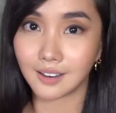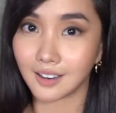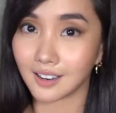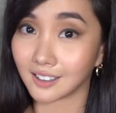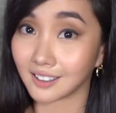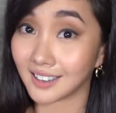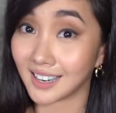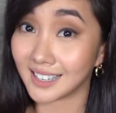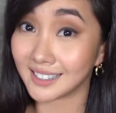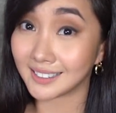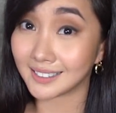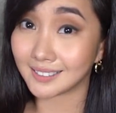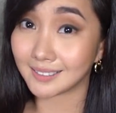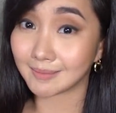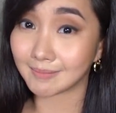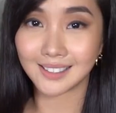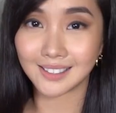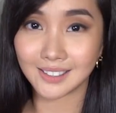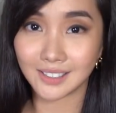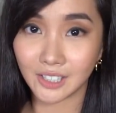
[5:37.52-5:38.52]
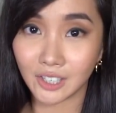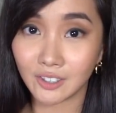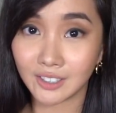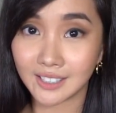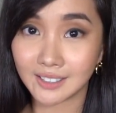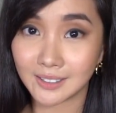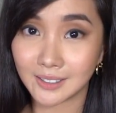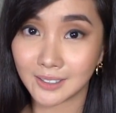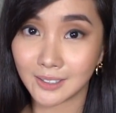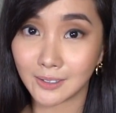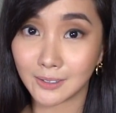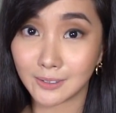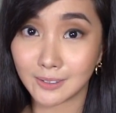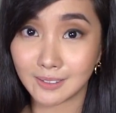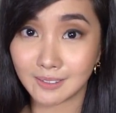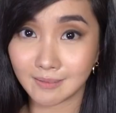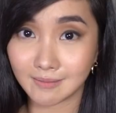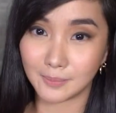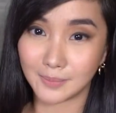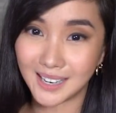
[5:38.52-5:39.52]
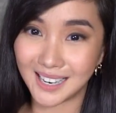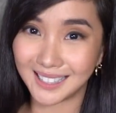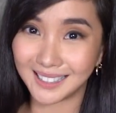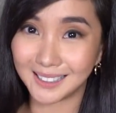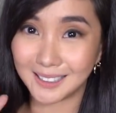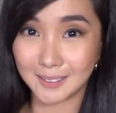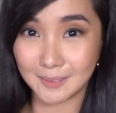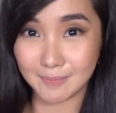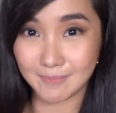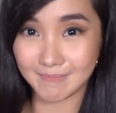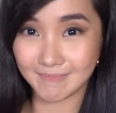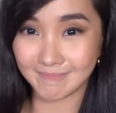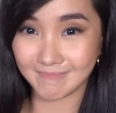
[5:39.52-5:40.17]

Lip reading: Alright, see you again soon. Bye!